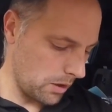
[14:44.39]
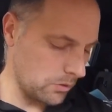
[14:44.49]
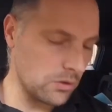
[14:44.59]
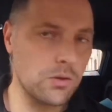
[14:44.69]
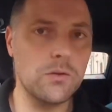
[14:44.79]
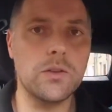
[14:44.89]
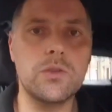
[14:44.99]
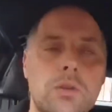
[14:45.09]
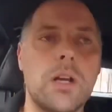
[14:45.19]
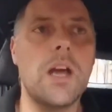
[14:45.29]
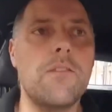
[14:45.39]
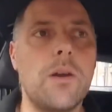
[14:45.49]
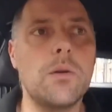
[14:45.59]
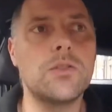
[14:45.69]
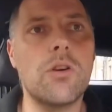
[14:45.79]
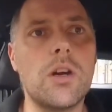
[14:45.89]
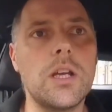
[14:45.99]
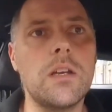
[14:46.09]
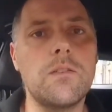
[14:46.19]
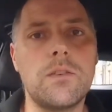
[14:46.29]
just over 2.5 hour
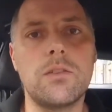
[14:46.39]
drive